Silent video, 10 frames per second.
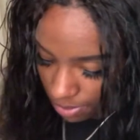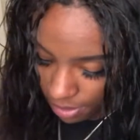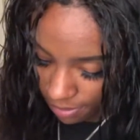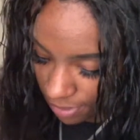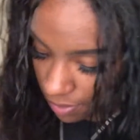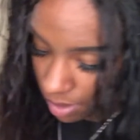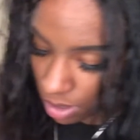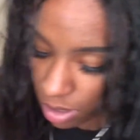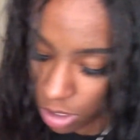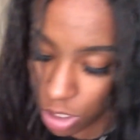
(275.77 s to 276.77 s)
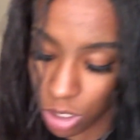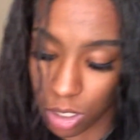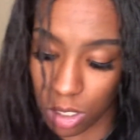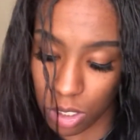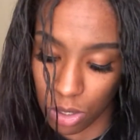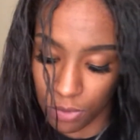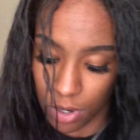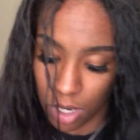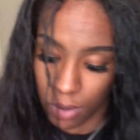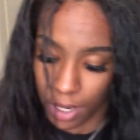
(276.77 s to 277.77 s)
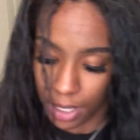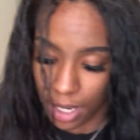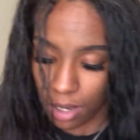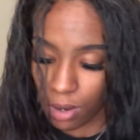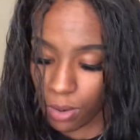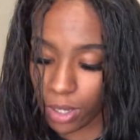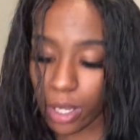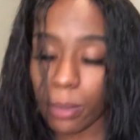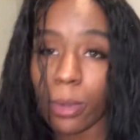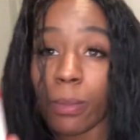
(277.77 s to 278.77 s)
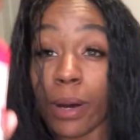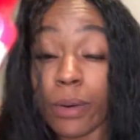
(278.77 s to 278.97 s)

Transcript: get my favorite conditioner so far right now. The